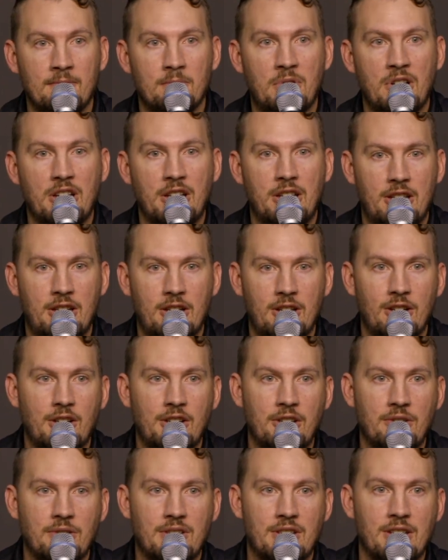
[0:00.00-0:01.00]
But here
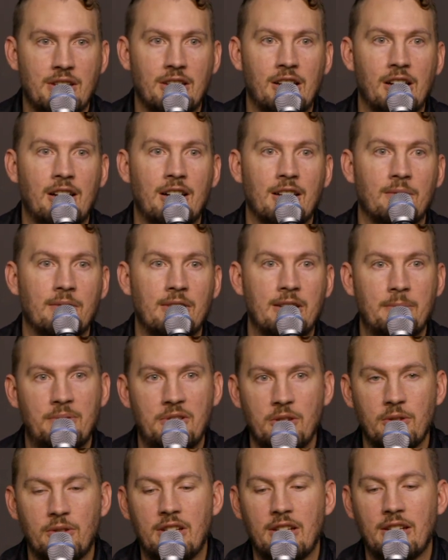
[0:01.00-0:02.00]
you see God
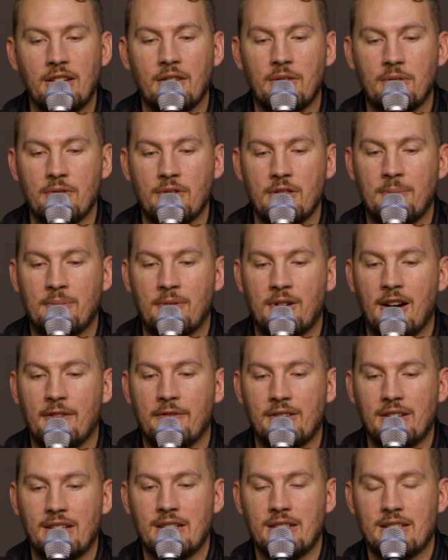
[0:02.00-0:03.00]
rebuking through the
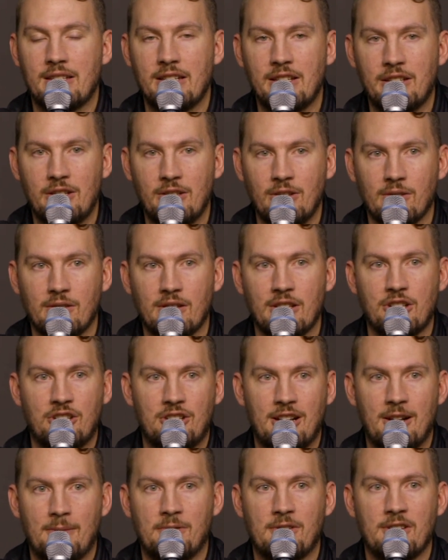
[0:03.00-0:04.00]
prophet Ezekiel the
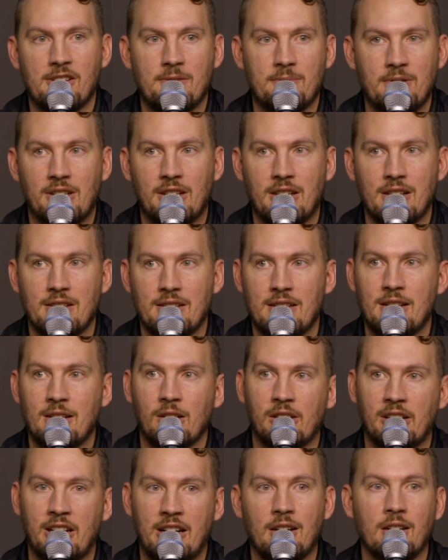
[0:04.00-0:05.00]
shepherds because they
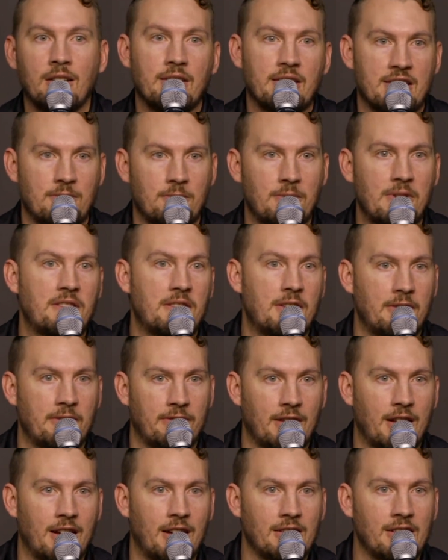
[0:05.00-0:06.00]
are careless with their
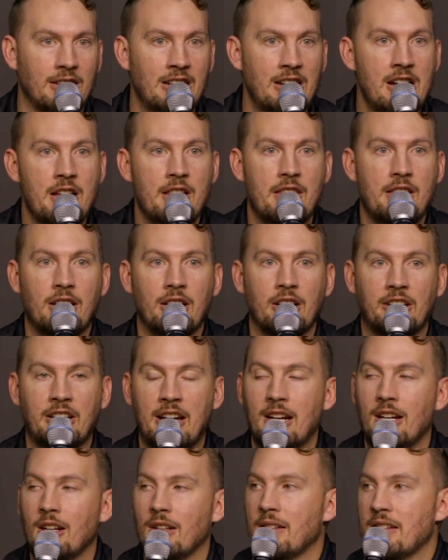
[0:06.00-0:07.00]
flock. They are
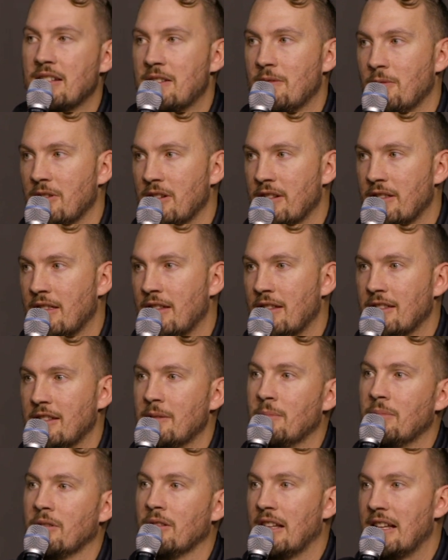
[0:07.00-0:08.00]
careless with
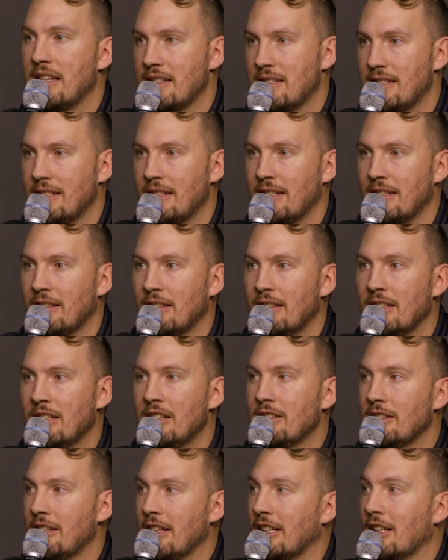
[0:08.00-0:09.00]
the blessing
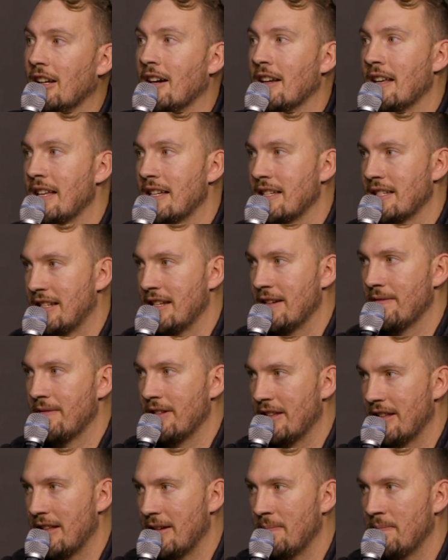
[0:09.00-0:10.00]
that God has
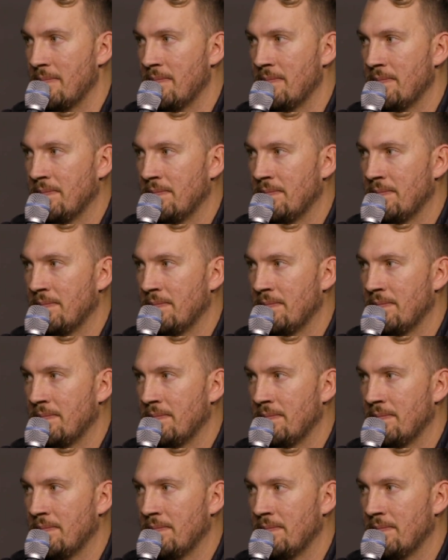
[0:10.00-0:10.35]
given them.